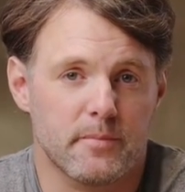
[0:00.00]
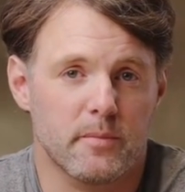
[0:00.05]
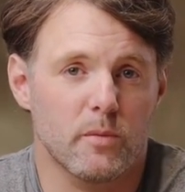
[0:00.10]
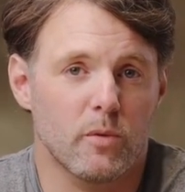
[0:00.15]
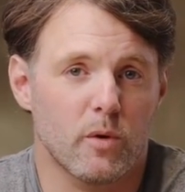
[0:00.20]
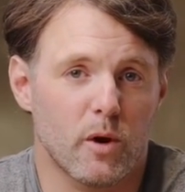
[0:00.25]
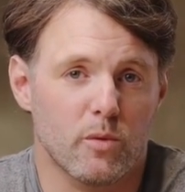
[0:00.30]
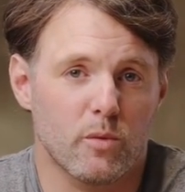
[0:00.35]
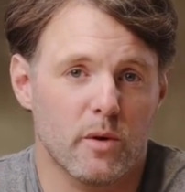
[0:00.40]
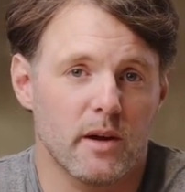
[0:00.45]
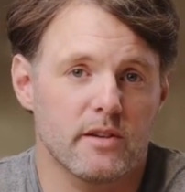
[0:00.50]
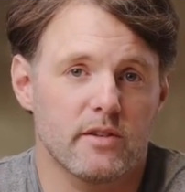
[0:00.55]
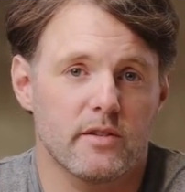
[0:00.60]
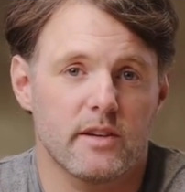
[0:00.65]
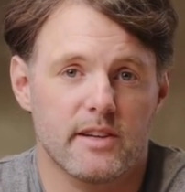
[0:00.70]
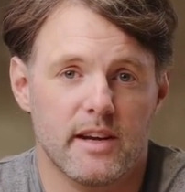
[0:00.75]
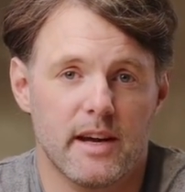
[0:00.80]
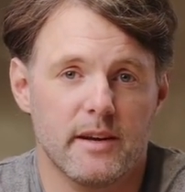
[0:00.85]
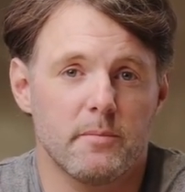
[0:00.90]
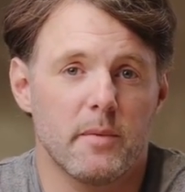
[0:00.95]
One way to
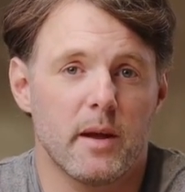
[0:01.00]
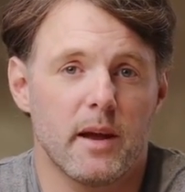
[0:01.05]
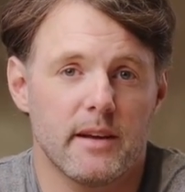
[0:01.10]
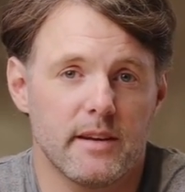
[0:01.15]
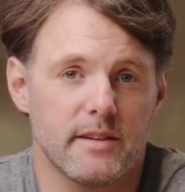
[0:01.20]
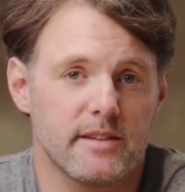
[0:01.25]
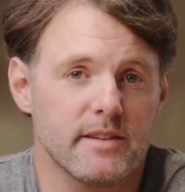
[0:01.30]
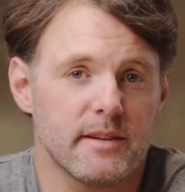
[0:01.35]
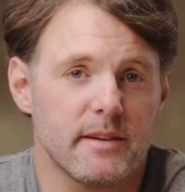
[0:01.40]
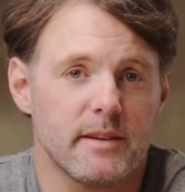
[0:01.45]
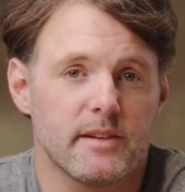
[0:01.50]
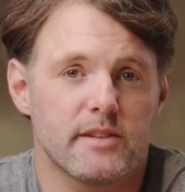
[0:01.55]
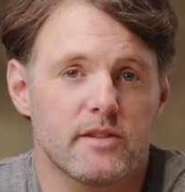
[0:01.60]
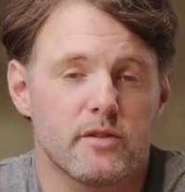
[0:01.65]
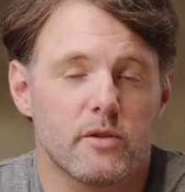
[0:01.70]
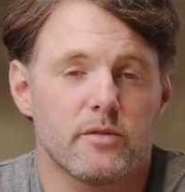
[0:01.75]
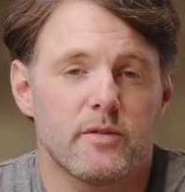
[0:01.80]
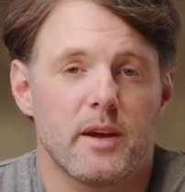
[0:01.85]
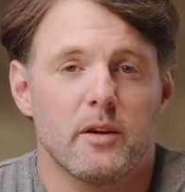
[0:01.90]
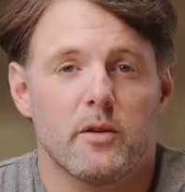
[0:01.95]
detect bias is
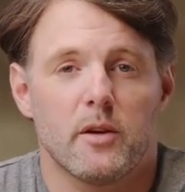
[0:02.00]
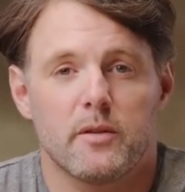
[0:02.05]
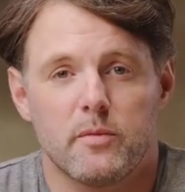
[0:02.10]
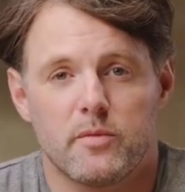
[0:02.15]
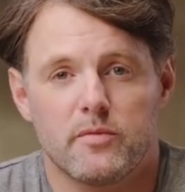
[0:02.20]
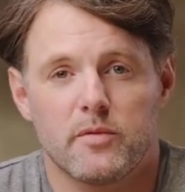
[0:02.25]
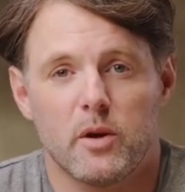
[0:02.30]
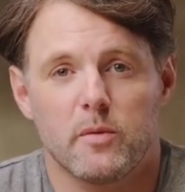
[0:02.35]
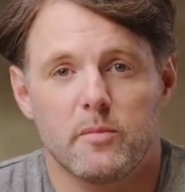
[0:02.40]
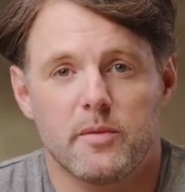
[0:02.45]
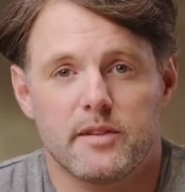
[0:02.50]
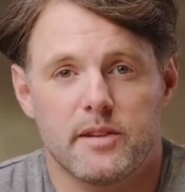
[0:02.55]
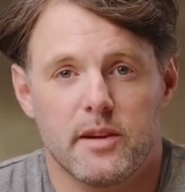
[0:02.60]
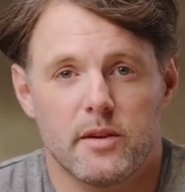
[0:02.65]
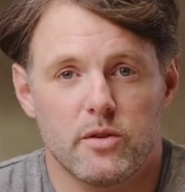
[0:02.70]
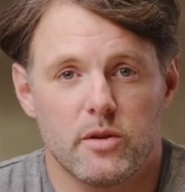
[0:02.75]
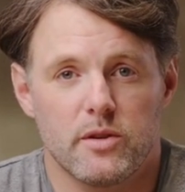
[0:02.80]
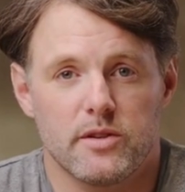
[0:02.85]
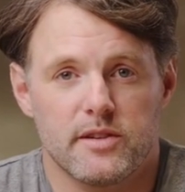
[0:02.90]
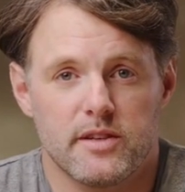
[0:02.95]
to evaluate performance
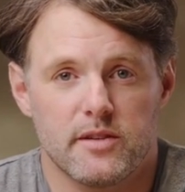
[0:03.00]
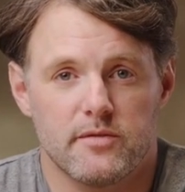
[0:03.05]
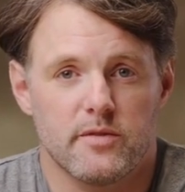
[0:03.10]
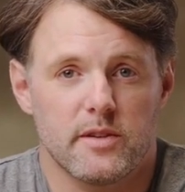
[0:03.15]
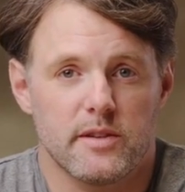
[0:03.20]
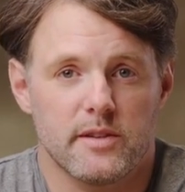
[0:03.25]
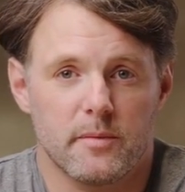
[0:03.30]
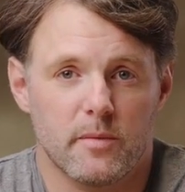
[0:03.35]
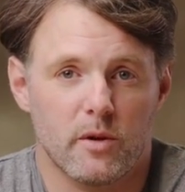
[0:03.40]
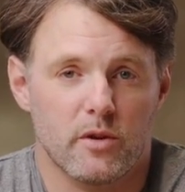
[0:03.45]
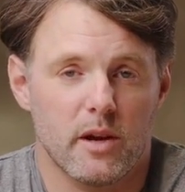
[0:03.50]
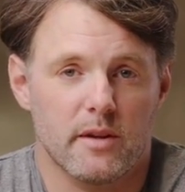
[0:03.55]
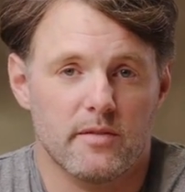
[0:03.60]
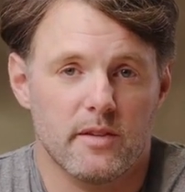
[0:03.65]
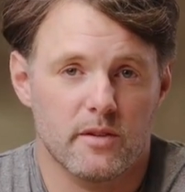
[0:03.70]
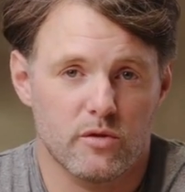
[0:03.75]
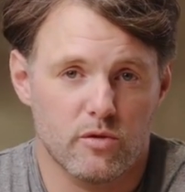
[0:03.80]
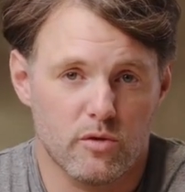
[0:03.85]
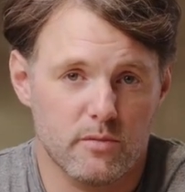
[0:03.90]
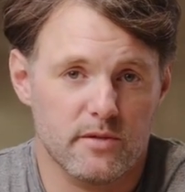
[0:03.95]
across different
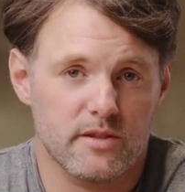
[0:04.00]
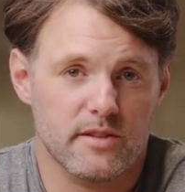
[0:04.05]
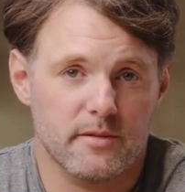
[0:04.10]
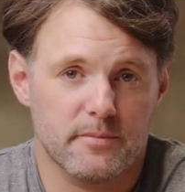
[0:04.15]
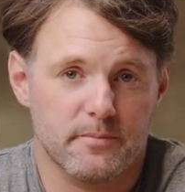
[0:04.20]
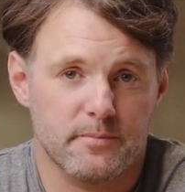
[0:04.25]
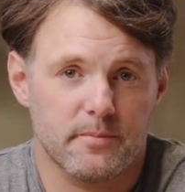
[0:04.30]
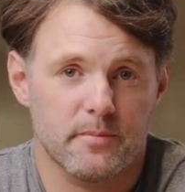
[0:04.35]
demographic groups.